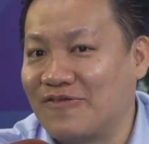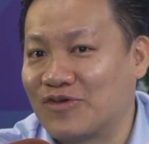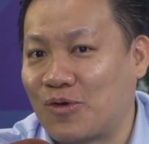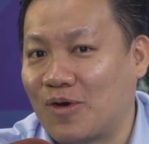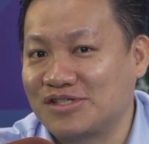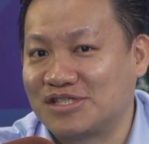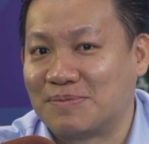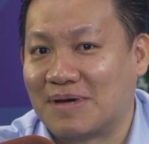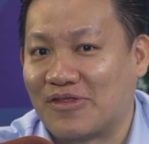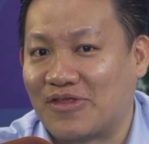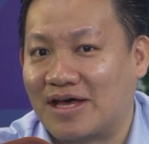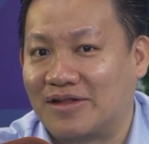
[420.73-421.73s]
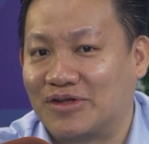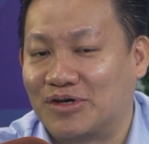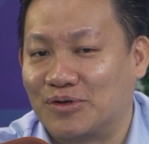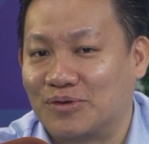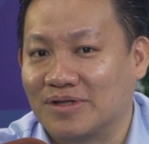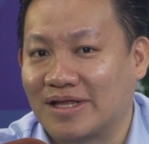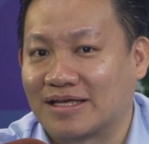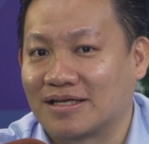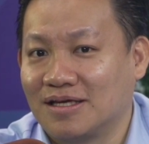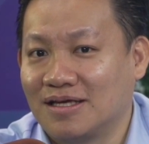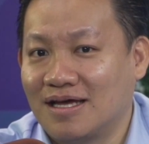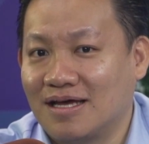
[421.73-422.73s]
a question about that, though. Like,
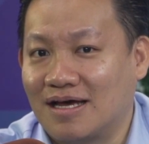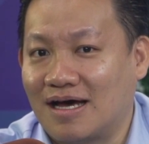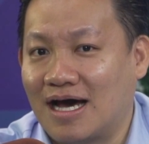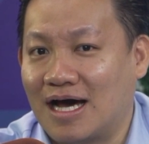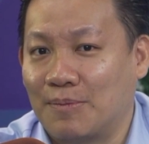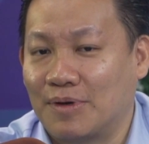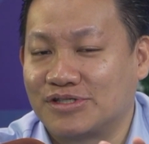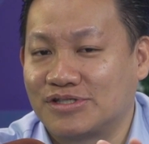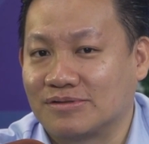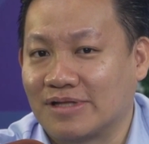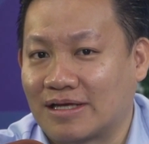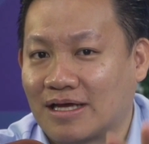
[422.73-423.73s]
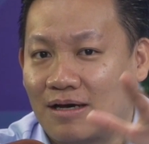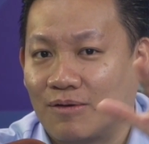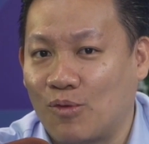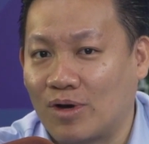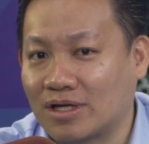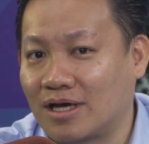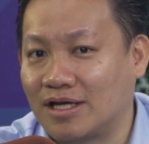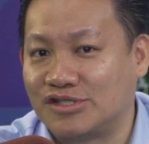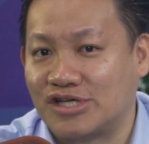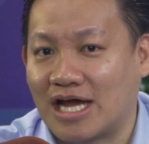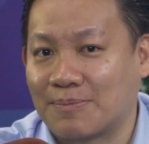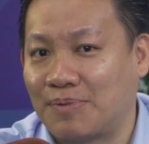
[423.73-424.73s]
how much, like, what kind of
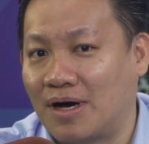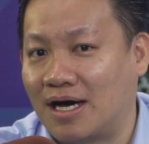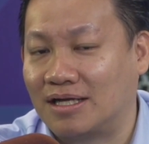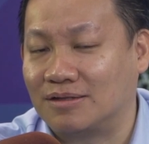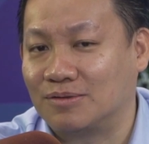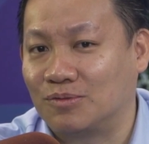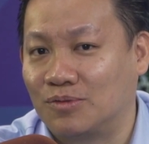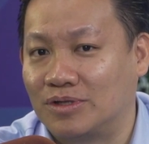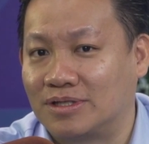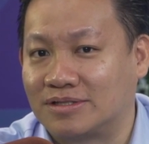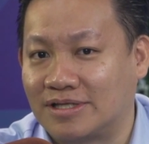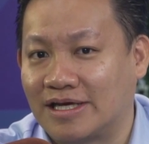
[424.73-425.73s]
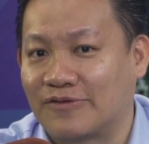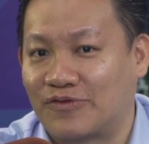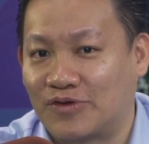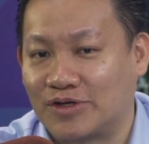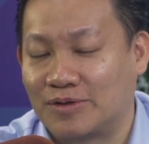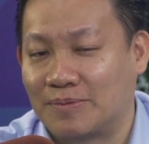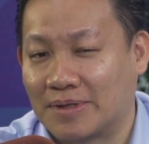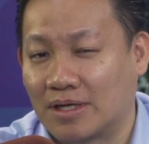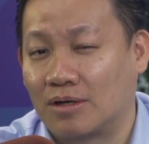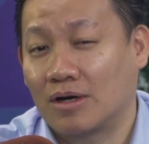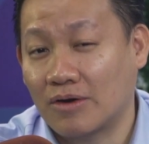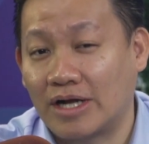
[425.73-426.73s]
jackpot would it take for you to go,
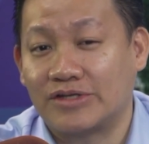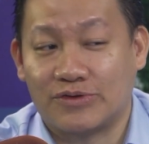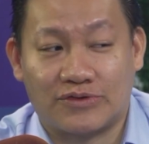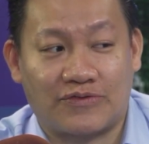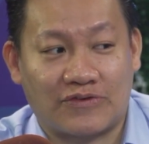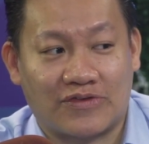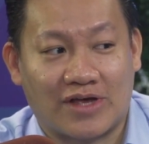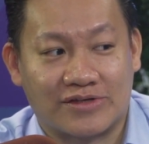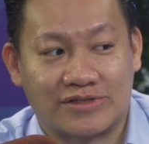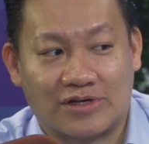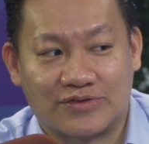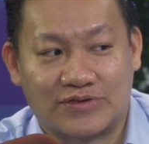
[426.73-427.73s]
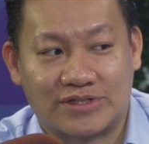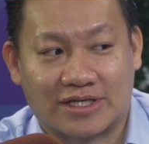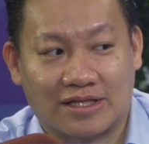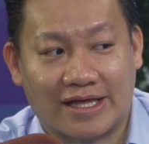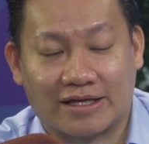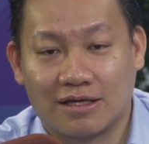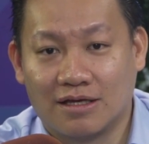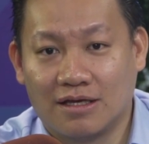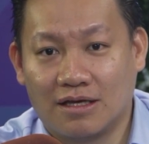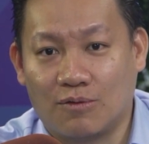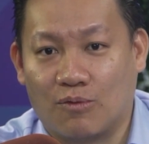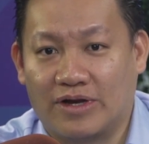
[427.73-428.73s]
all right, $250,000 for a ticket? Like,
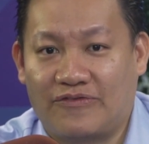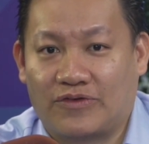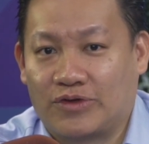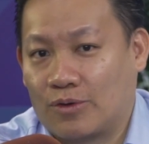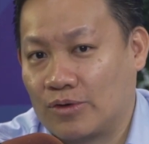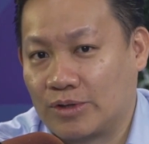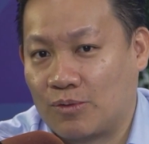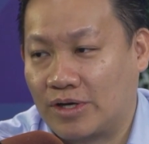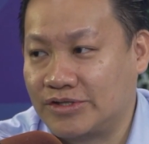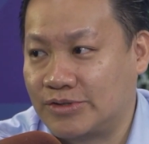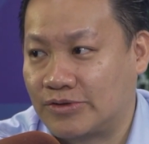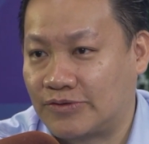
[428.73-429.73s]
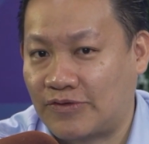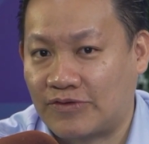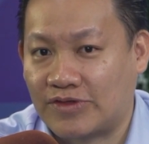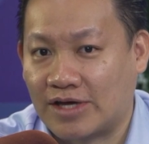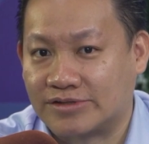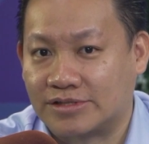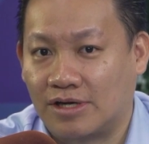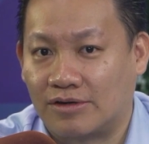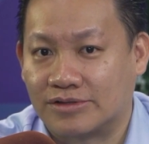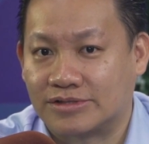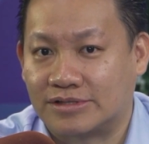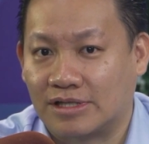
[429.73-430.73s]
what if you only won
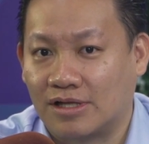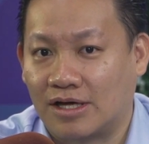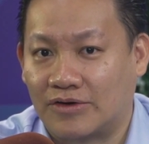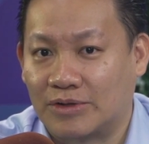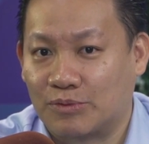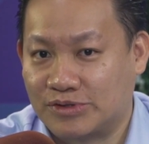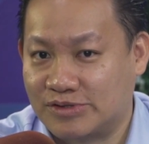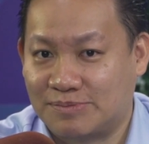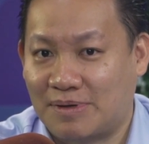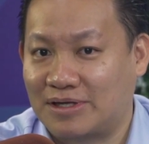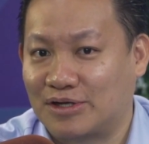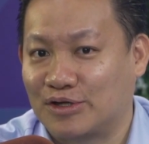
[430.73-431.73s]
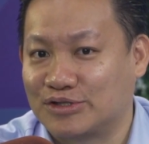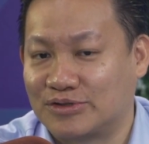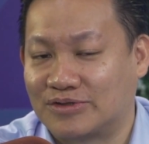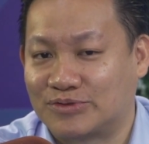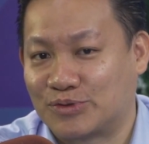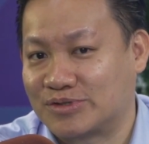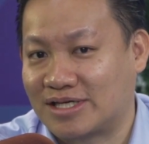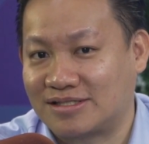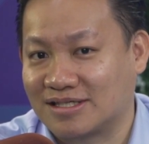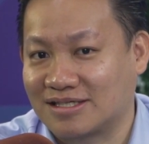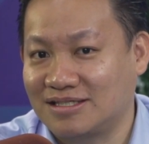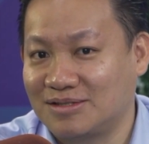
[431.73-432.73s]
$250,000 in the lottery? Would you spend it all towards that
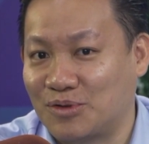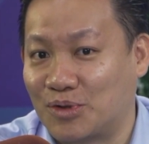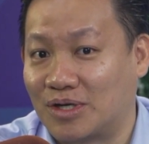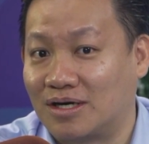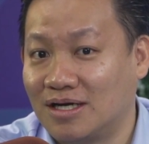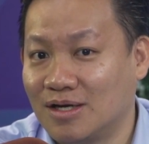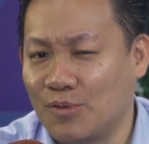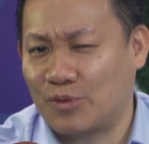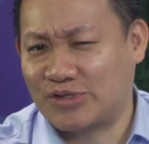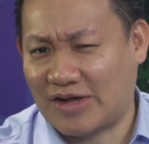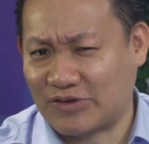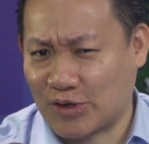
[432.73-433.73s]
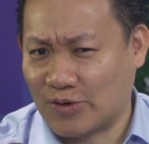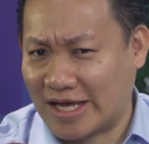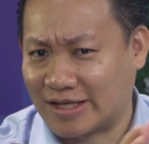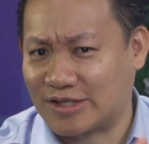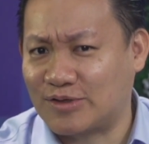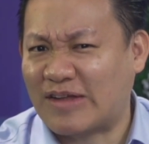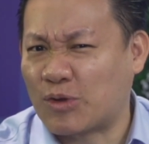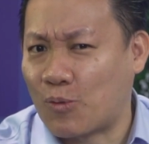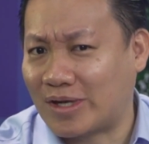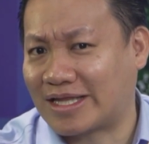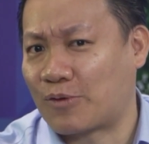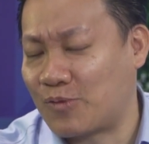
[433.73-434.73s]
ticket? Or would you have to go, like, you'd have to win,
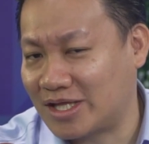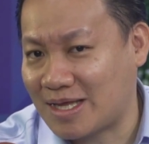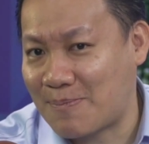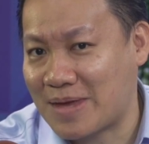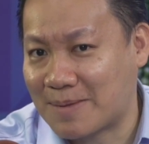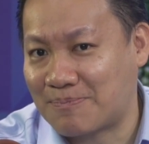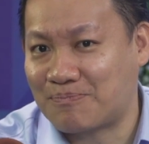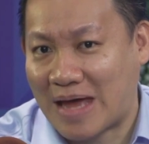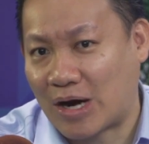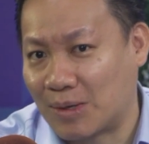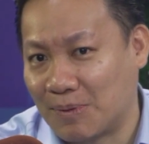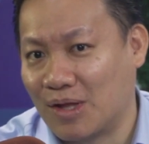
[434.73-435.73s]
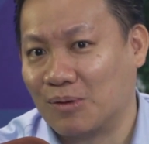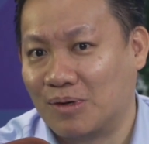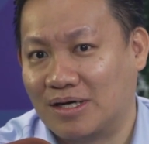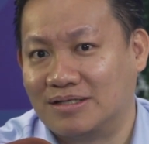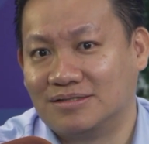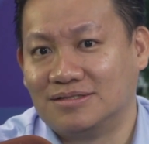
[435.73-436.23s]
like, a really big Powerball one?